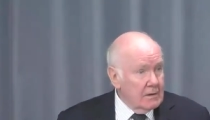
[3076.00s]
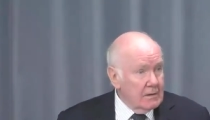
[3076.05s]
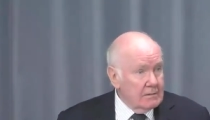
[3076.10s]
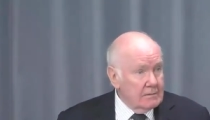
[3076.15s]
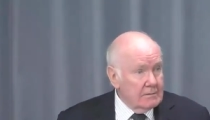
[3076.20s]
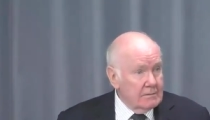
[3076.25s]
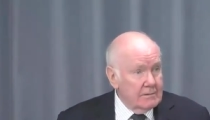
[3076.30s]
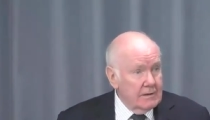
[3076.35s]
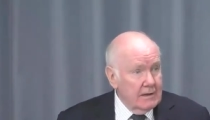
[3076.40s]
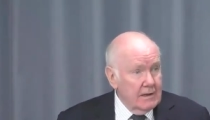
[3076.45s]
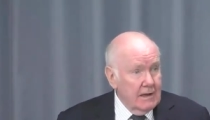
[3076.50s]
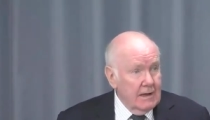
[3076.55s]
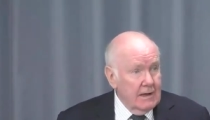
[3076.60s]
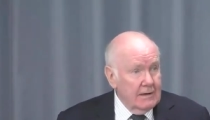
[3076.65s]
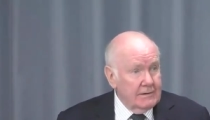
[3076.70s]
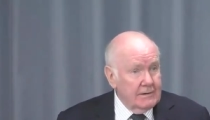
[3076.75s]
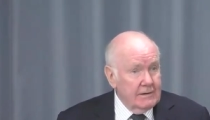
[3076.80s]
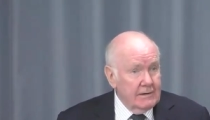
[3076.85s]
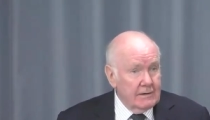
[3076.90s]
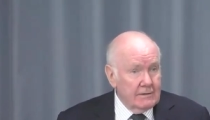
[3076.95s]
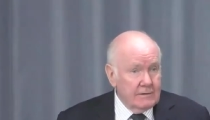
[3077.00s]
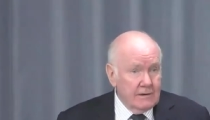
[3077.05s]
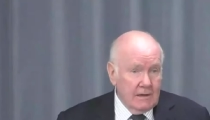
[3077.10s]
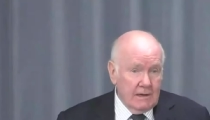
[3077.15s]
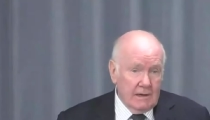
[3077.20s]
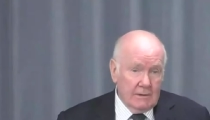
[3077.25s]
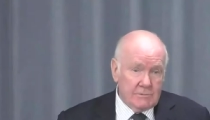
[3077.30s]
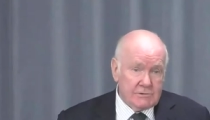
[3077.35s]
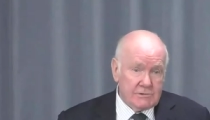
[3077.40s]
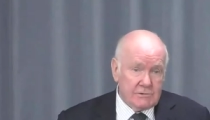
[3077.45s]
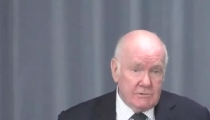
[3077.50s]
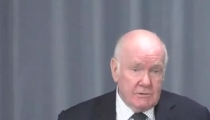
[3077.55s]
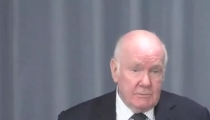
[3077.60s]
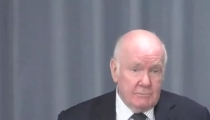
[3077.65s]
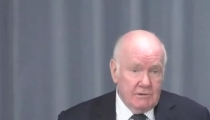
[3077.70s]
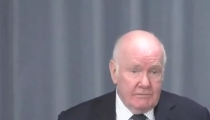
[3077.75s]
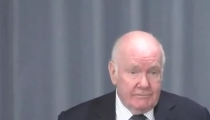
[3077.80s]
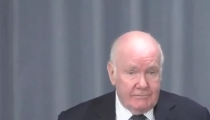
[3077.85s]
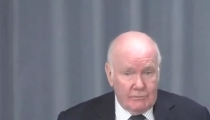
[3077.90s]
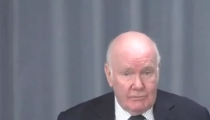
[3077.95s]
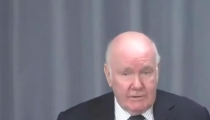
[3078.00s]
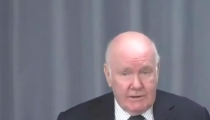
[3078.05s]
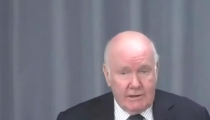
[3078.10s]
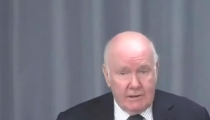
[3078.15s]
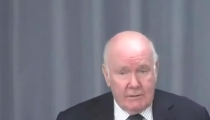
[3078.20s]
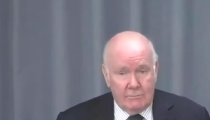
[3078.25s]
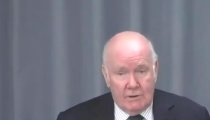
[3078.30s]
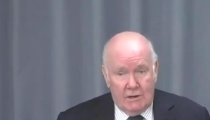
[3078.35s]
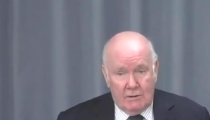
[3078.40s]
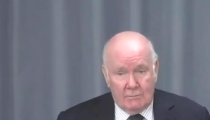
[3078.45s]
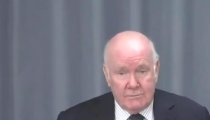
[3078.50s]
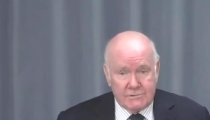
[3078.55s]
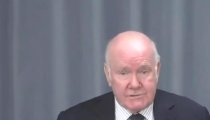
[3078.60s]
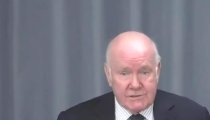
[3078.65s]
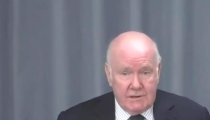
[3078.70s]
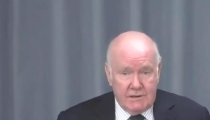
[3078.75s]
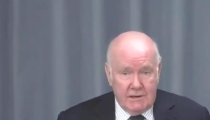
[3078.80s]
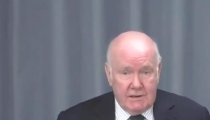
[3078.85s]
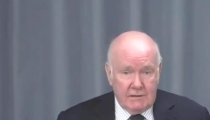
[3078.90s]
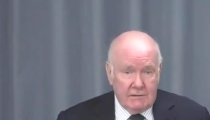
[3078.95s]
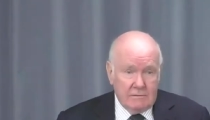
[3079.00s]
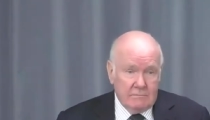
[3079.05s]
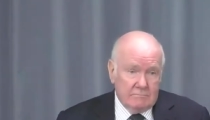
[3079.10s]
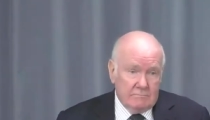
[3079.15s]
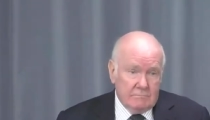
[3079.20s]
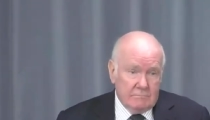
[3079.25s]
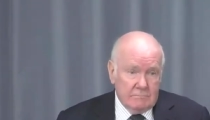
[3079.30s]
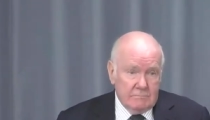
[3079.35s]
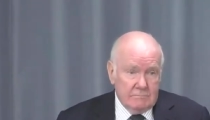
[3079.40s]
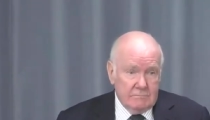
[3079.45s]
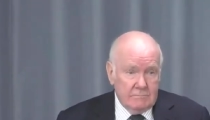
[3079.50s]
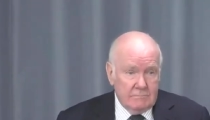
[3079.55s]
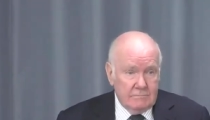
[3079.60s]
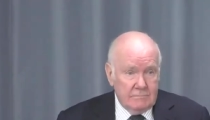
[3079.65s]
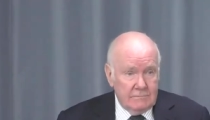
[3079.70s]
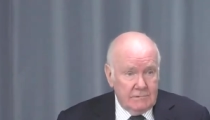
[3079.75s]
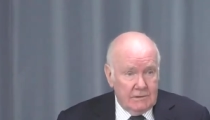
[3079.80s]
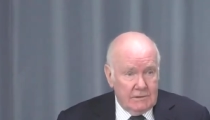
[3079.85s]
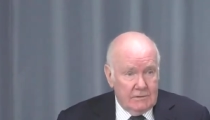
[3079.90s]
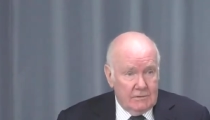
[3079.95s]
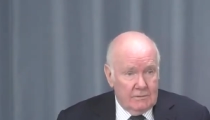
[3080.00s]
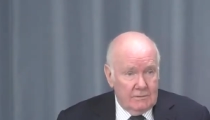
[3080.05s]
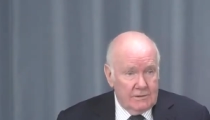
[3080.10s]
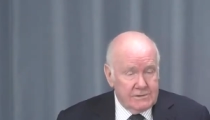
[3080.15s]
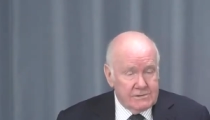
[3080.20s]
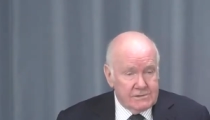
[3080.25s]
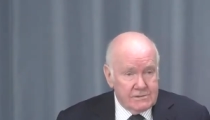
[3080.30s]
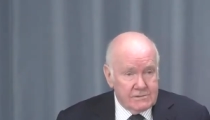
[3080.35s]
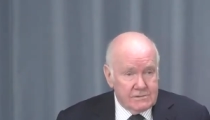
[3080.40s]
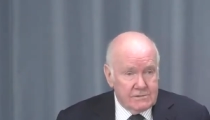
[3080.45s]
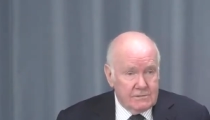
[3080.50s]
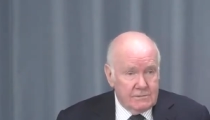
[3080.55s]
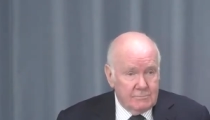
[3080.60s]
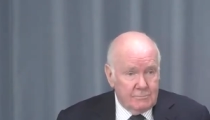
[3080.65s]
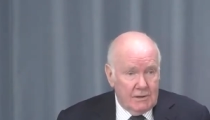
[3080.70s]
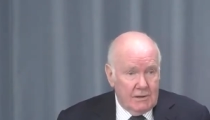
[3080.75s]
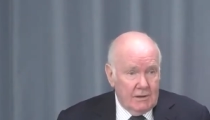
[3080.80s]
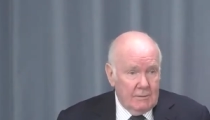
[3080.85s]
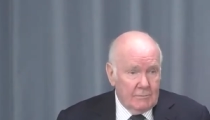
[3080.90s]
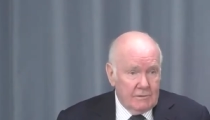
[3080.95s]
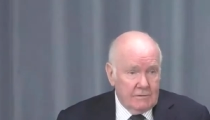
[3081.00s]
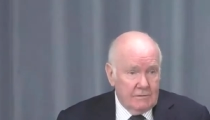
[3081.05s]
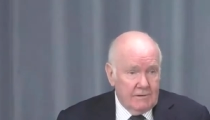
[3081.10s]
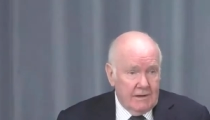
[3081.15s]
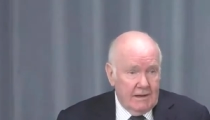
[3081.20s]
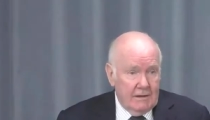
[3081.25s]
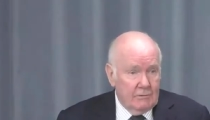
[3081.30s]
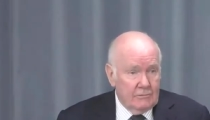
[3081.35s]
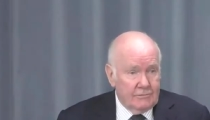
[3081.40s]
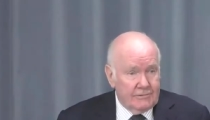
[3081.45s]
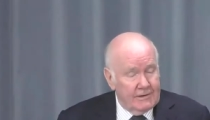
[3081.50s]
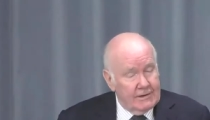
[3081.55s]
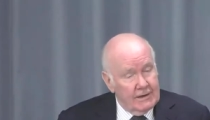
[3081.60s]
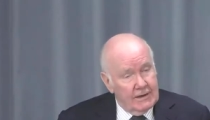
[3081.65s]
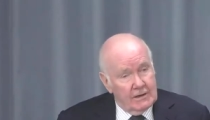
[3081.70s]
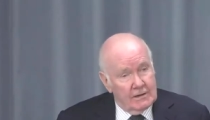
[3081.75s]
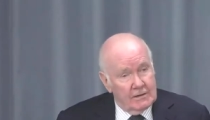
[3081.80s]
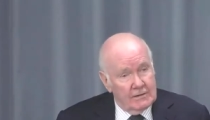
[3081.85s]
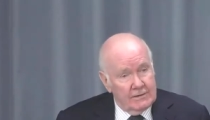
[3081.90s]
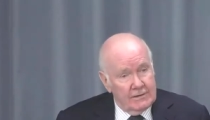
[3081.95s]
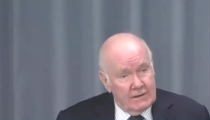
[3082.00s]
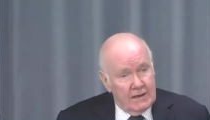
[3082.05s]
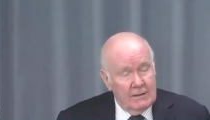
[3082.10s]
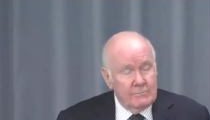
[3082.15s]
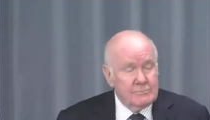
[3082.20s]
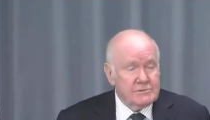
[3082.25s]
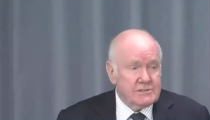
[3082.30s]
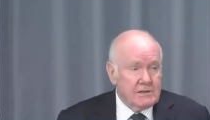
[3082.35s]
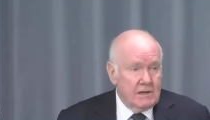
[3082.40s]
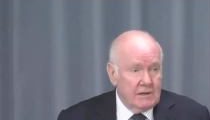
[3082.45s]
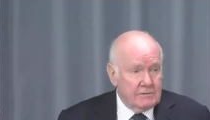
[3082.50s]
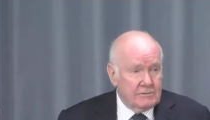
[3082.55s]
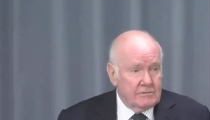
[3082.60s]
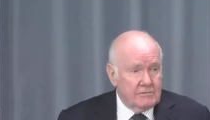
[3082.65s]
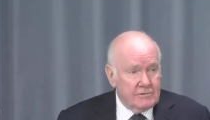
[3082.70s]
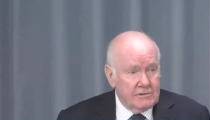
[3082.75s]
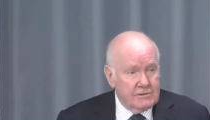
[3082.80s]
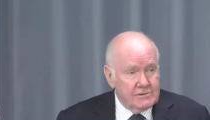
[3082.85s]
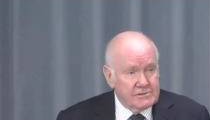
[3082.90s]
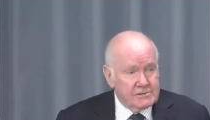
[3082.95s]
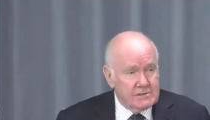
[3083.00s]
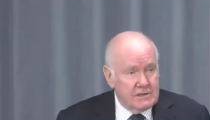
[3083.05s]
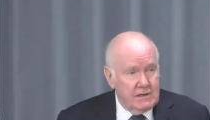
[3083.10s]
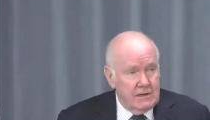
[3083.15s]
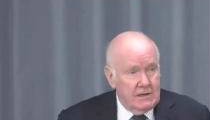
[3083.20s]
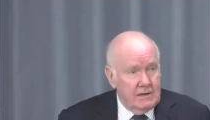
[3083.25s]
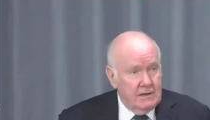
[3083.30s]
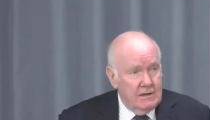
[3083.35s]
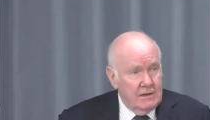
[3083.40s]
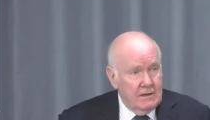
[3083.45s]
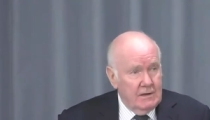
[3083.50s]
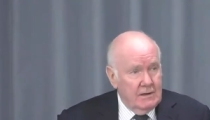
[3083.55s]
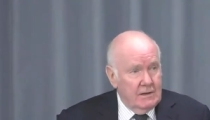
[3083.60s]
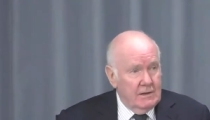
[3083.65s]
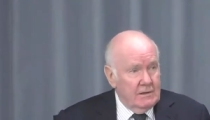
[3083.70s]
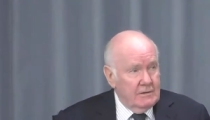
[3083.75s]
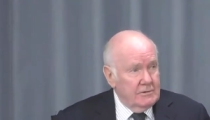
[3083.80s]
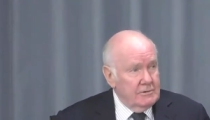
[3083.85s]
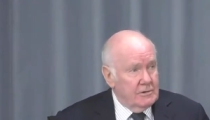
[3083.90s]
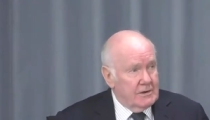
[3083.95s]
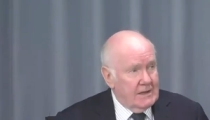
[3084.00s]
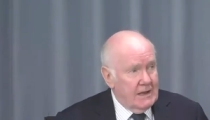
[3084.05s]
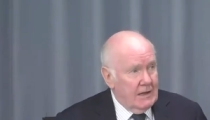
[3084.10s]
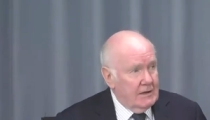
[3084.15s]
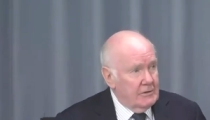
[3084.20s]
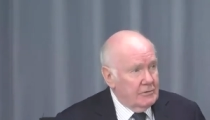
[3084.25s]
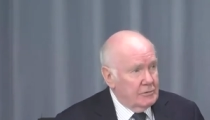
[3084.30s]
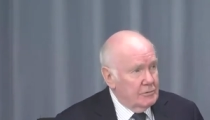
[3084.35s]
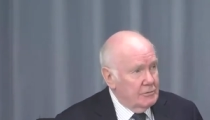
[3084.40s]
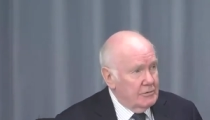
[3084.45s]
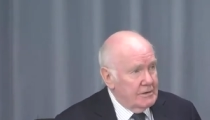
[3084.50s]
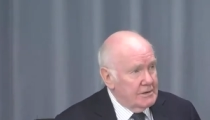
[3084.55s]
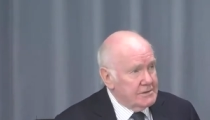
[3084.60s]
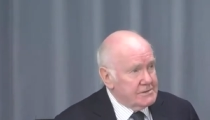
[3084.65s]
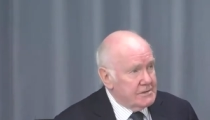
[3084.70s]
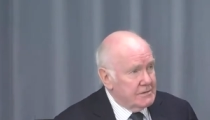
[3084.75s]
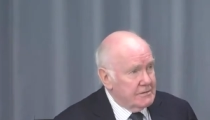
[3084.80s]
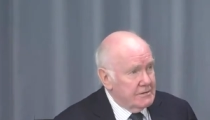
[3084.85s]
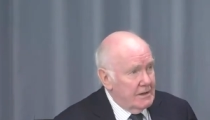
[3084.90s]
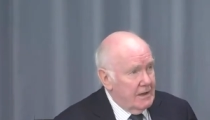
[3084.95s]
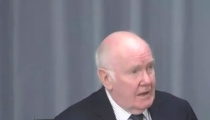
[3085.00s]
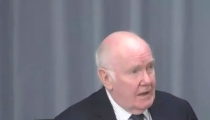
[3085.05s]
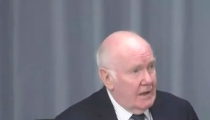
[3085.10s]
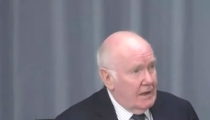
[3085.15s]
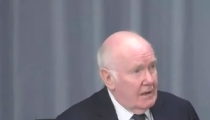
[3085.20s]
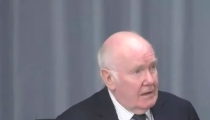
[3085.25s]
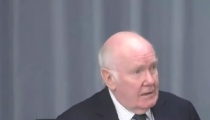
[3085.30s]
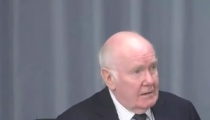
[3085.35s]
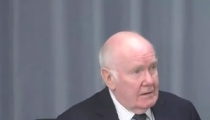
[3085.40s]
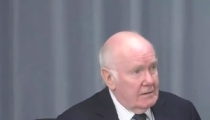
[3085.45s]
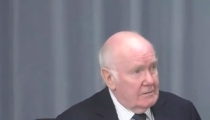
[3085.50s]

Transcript: And the idea that I was going to be phoning them up saying, you know, this is the Department of Health in England, I'm Secretary of State, you can't do this or that.